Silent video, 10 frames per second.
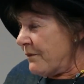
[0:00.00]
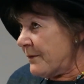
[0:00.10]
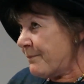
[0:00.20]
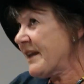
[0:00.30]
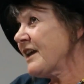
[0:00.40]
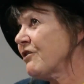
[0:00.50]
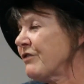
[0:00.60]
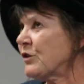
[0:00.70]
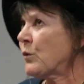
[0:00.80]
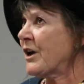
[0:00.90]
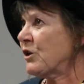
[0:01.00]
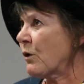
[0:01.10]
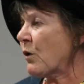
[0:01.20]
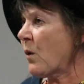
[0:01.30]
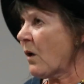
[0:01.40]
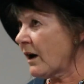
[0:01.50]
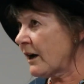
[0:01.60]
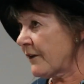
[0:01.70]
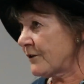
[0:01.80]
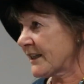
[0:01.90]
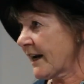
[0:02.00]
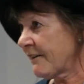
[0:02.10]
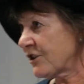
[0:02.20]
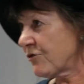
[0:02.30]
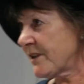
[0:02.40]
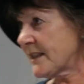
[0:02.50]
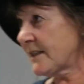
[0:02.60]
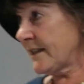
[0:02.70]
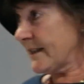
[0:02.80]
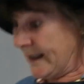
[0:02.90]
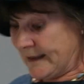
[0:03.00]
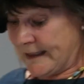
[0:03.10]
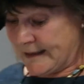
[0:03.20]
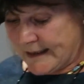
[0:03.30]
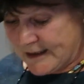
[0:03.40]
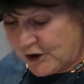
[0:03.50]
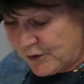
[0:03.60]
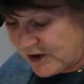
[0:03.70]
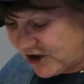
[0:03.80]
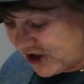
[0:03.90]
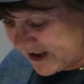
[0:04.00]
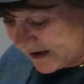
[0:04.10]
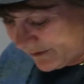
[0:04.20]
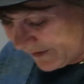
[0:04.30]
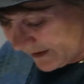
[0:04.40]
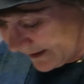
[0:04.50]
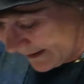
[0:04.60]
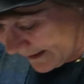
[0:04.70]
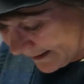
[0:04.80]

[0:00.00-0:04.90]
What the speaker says: the period where you acquire those characteristics is used to justify